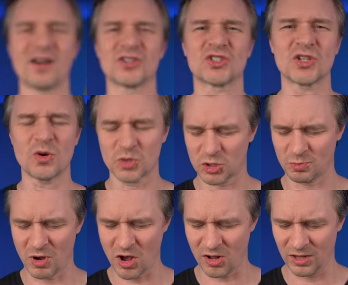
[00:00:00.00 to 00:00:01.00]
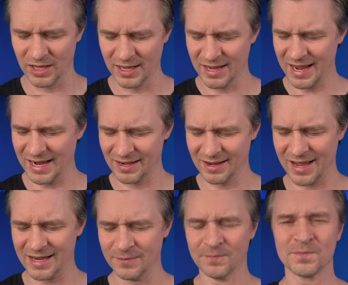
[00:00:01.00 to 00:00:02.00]
are. So small and
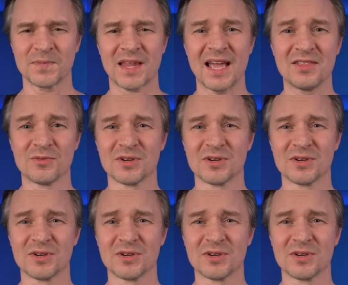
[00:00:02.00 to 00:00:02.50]
light. And the